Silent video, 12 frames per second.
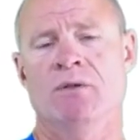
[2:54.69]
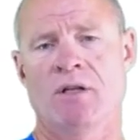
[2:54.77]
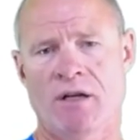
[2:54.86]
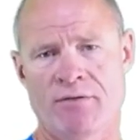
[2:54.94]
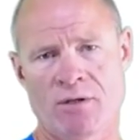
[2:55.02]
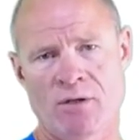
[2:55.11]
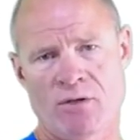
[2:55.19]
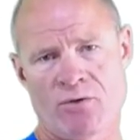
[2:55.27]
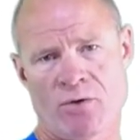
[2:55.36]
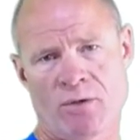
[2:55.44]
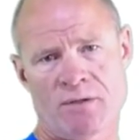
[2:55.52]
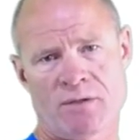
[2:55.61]
the governor
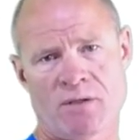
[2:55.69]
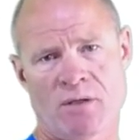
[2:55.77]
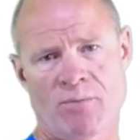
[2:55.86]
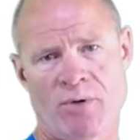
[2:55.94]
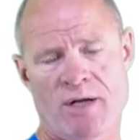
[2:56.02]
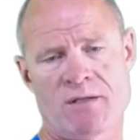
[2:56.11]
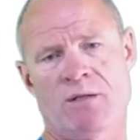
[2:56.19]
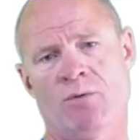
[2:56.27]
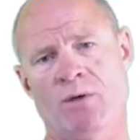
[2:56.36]
controls the compressor.